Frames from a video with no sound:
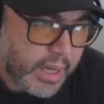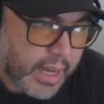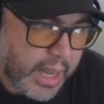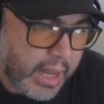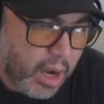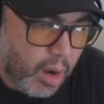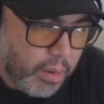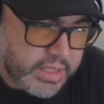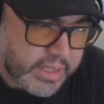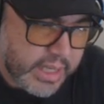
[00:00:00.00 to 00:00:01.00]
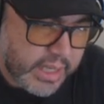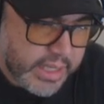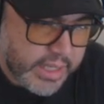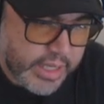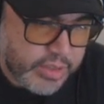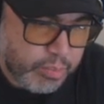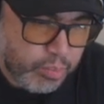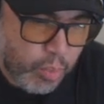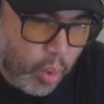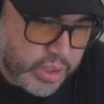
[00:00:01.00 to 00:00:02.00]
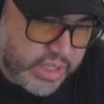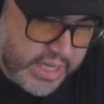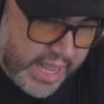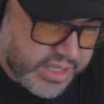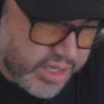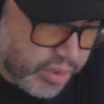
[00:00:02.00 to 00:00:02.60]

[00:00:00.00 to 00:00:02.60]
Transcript: I always think he needs more tenacity